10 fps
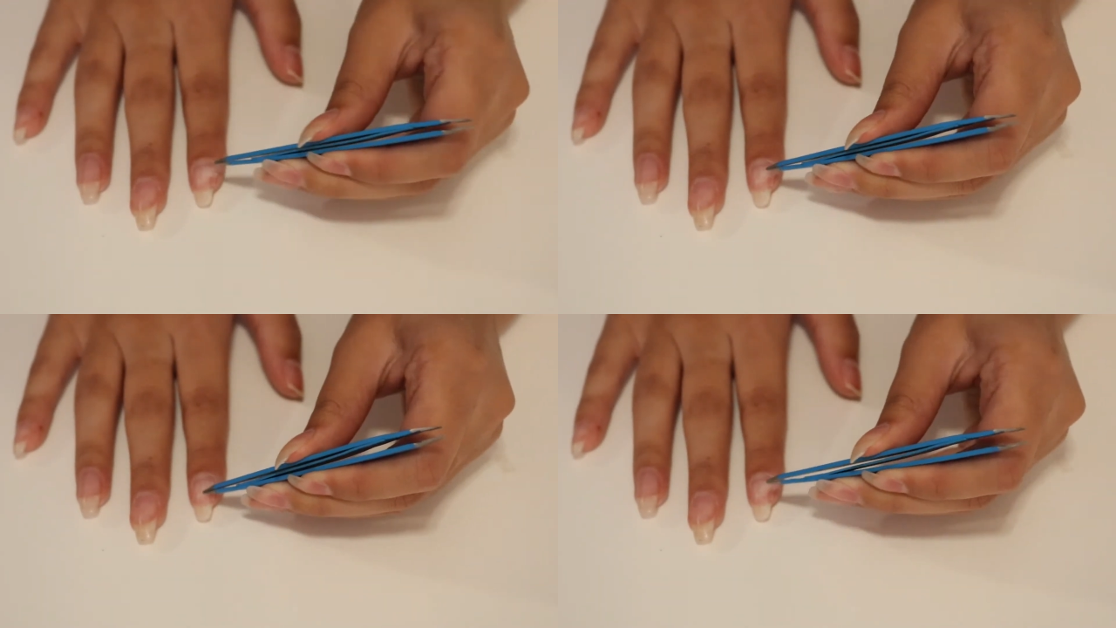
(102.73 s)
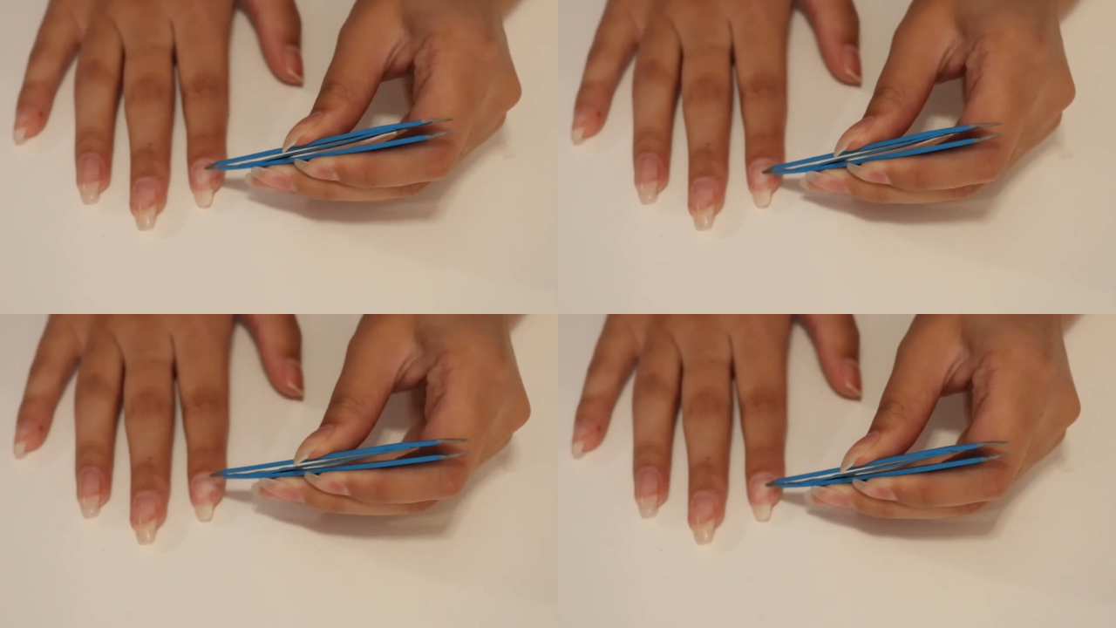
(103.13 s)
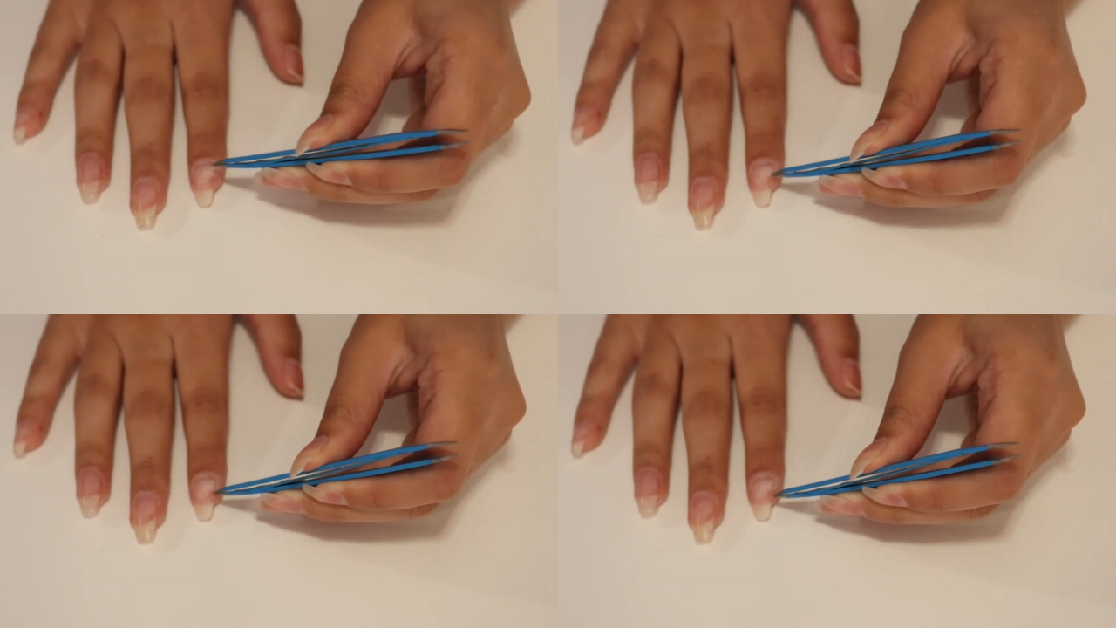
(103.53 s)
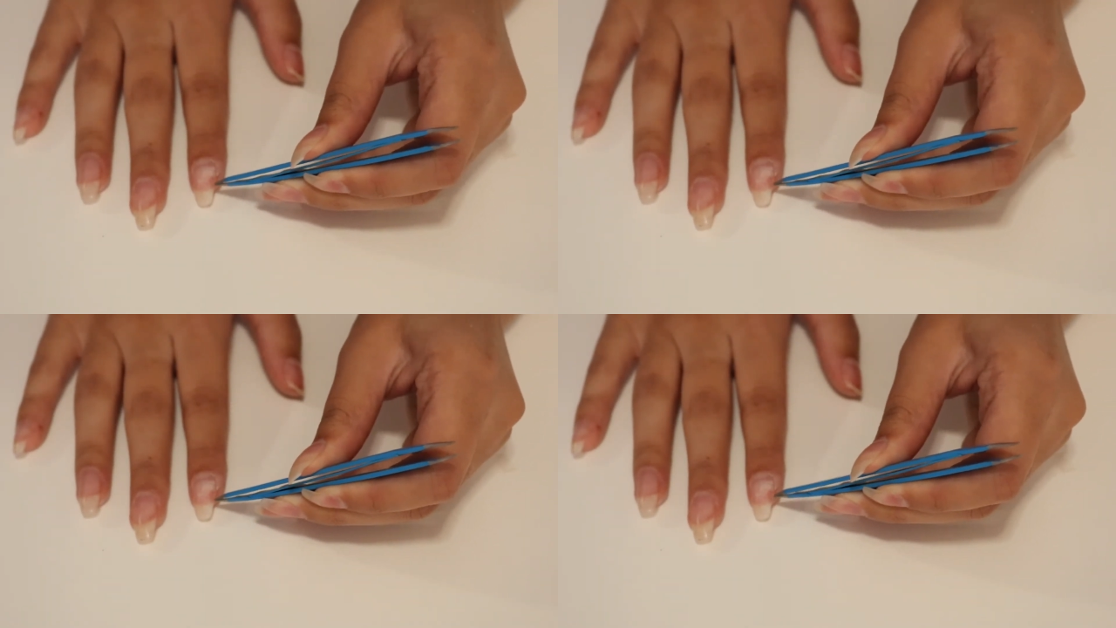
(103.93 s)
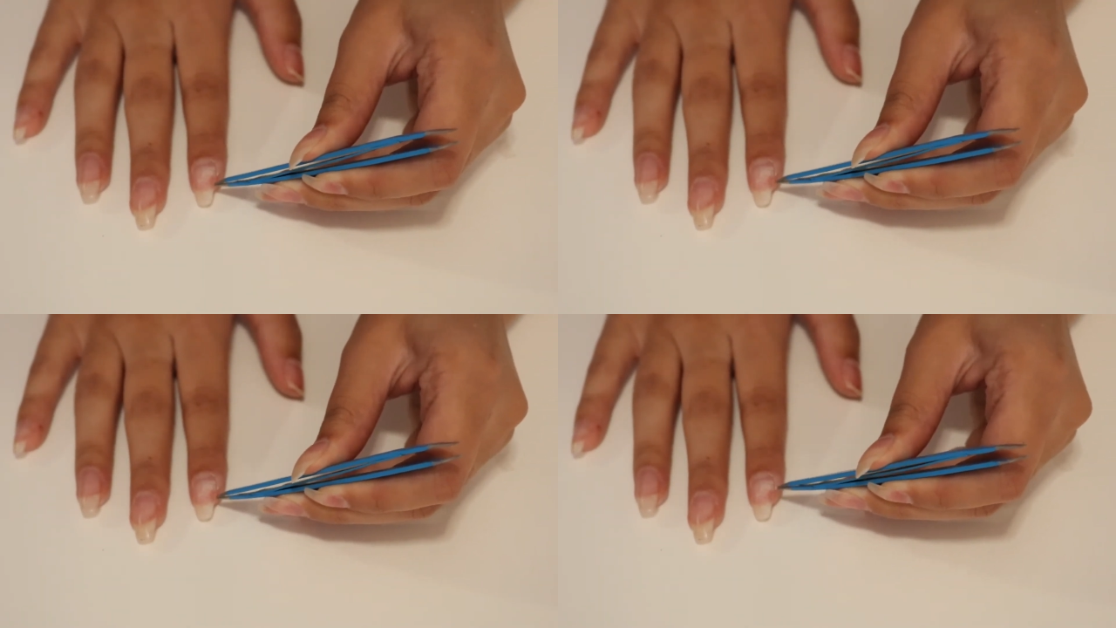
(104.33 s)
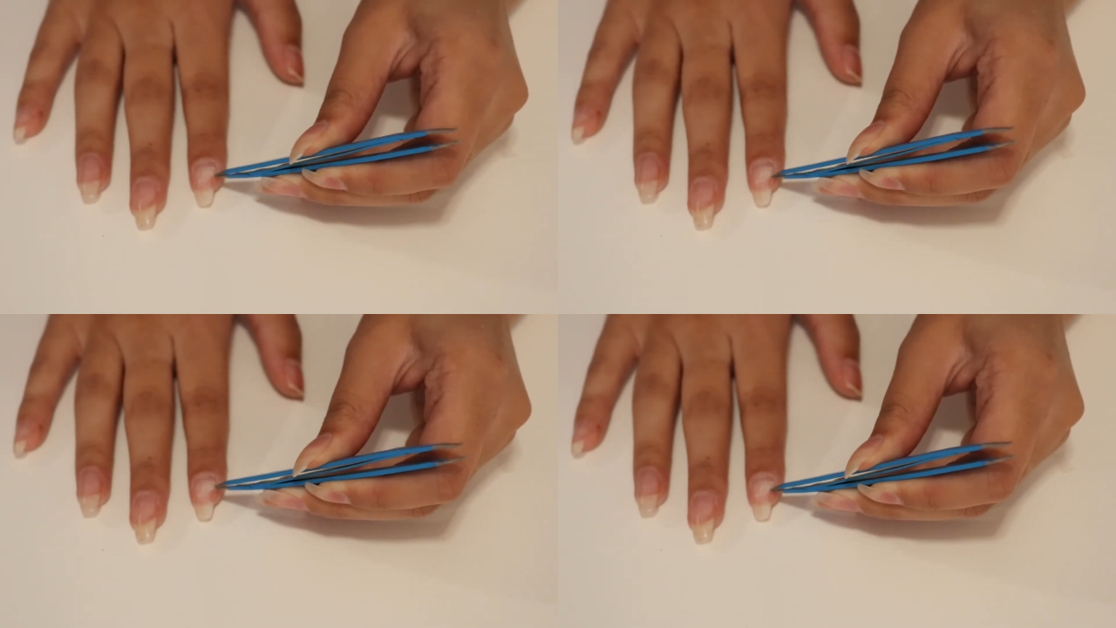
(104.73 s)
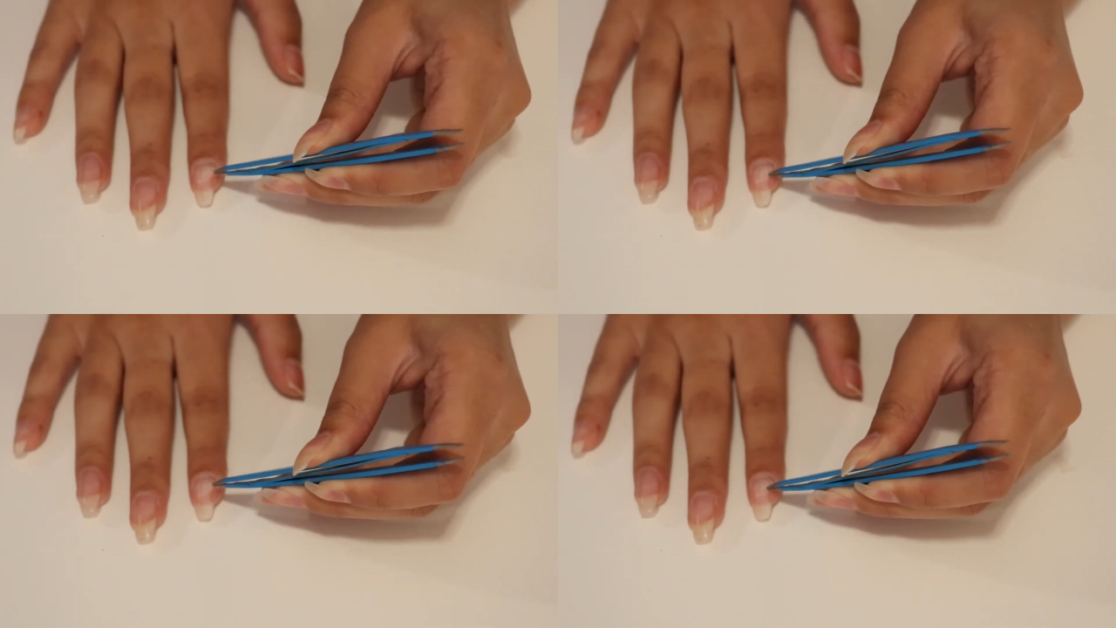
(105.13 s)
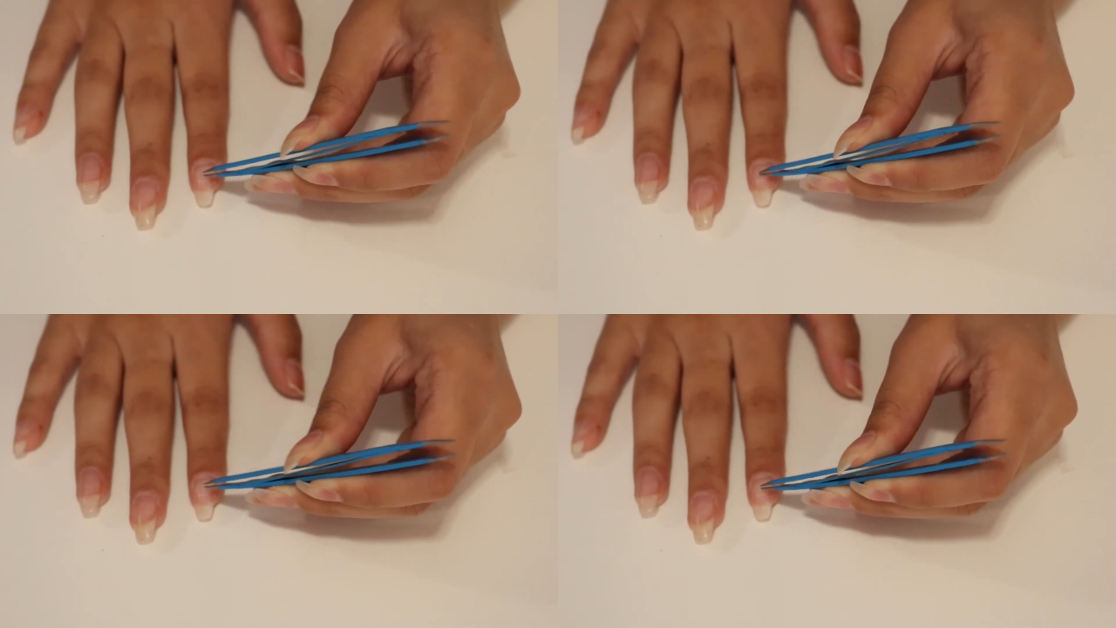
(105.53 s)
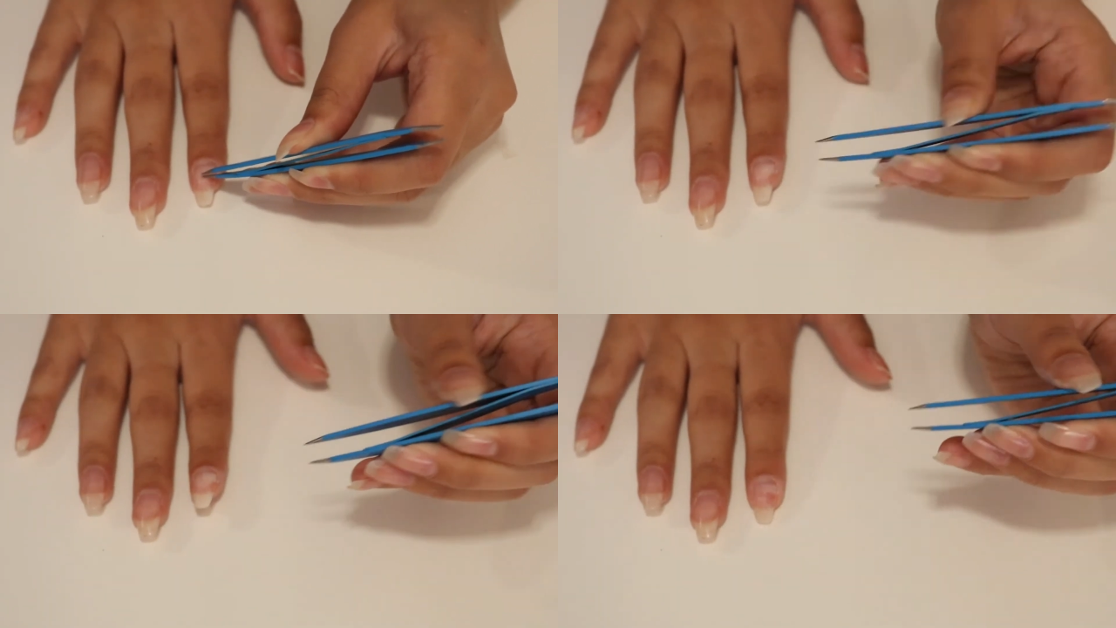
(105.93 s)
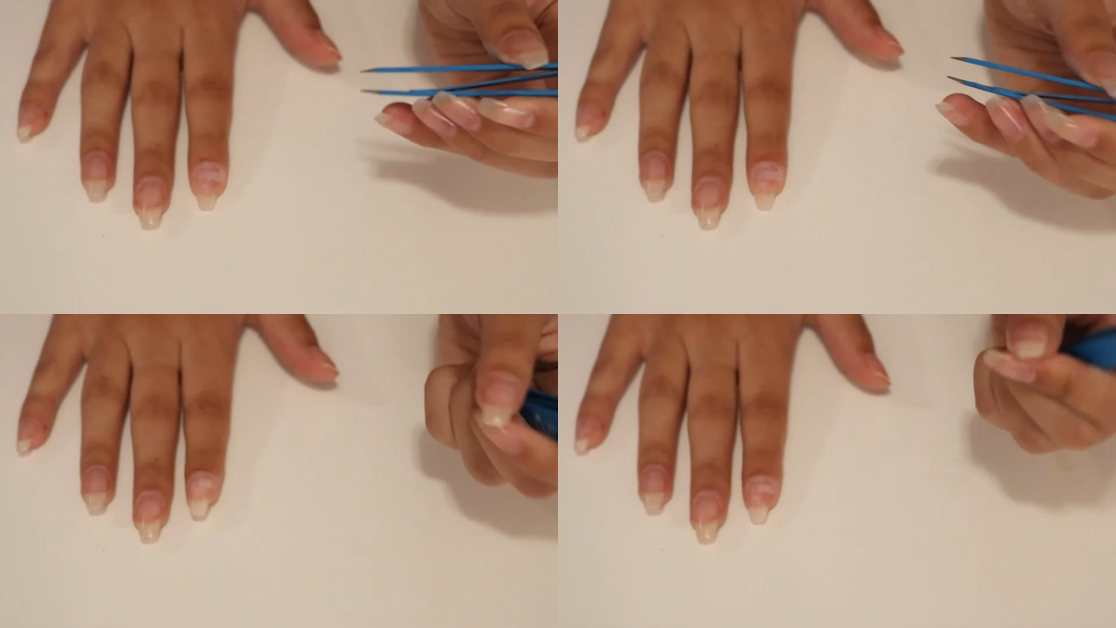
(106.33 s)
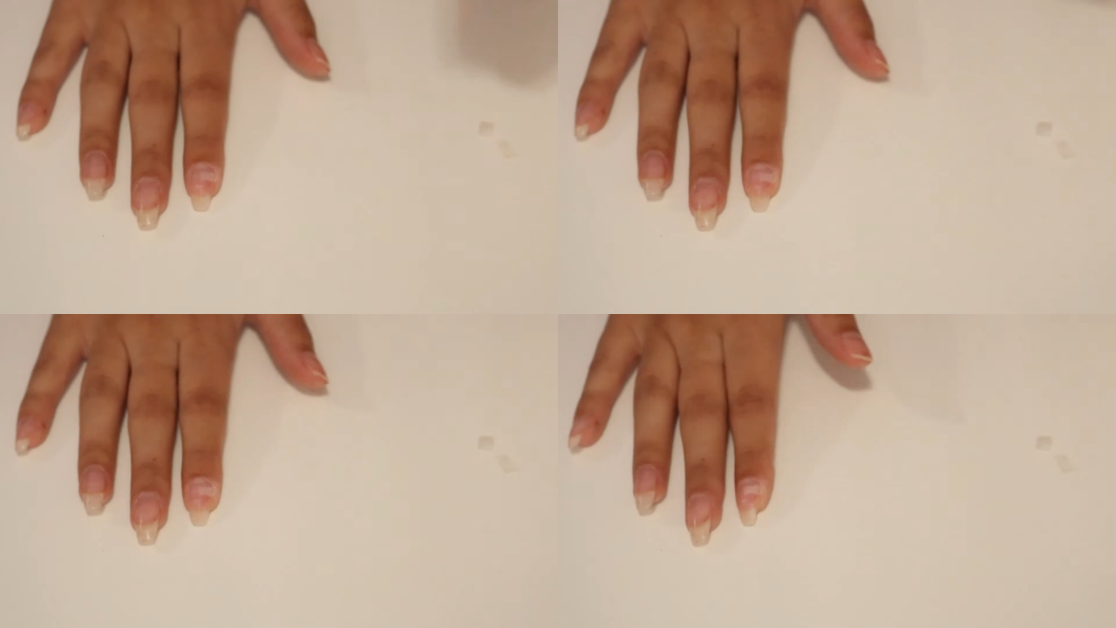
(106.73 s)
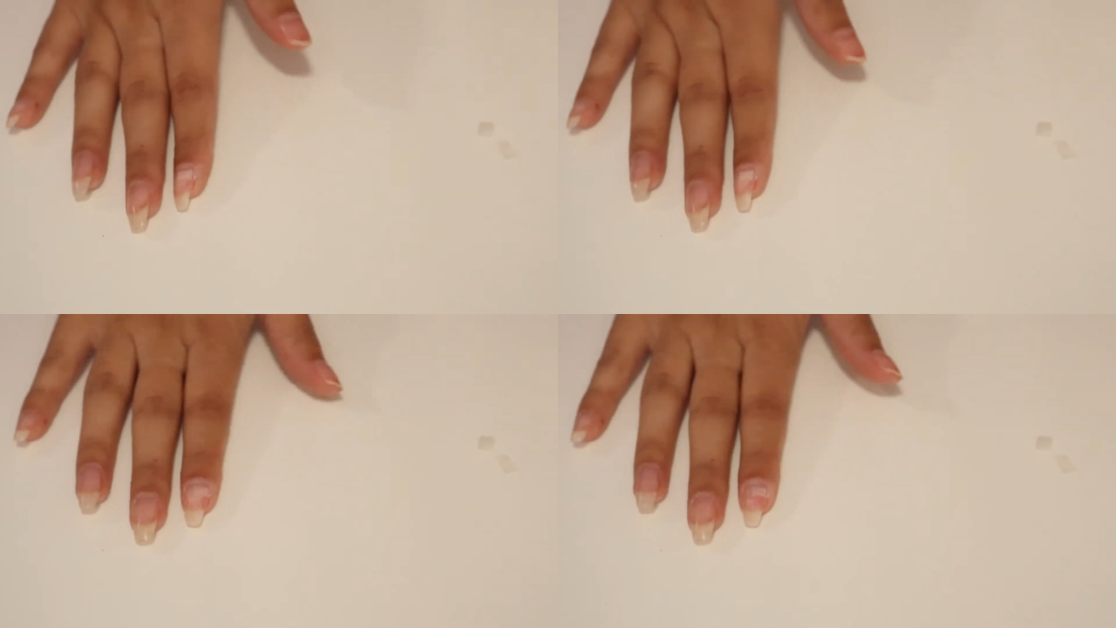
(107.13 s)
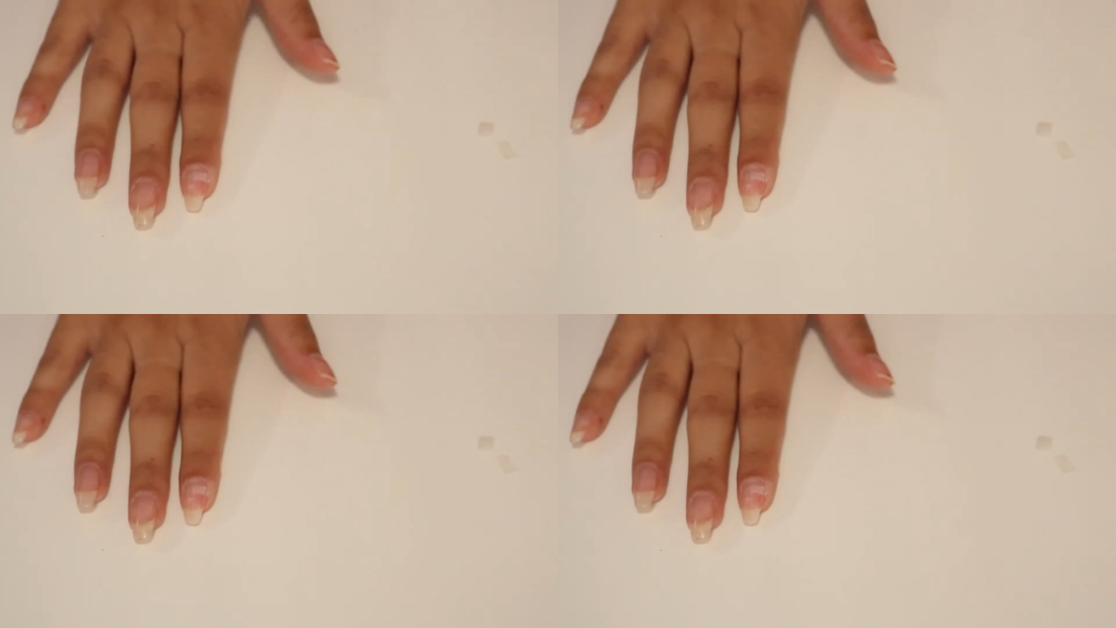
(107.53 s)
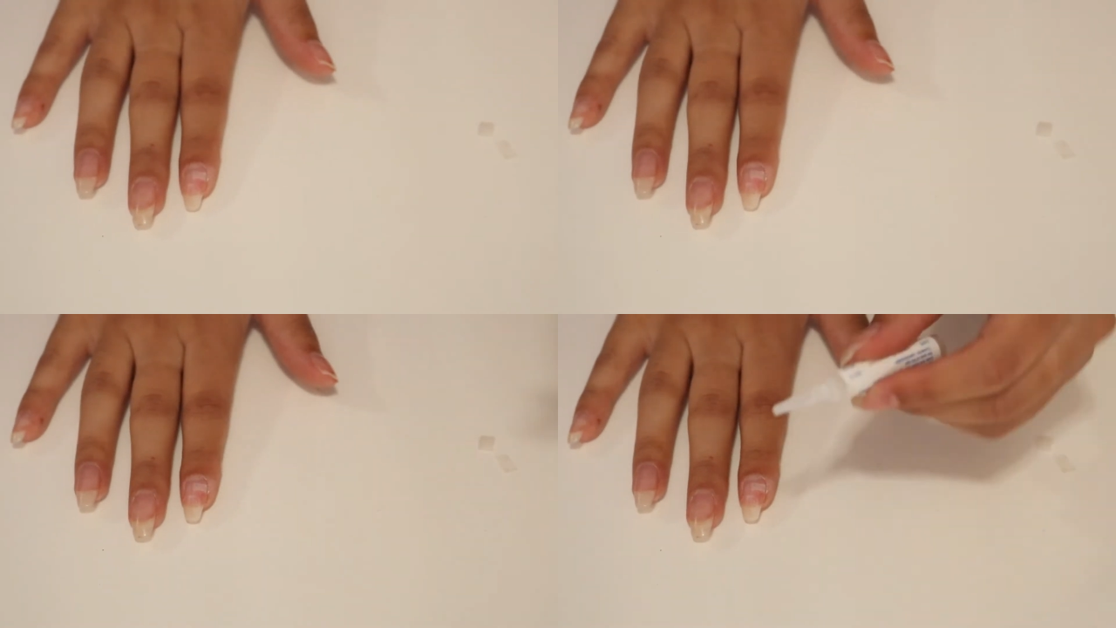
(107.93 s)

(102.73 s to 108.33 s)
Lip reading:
(no speaker visible)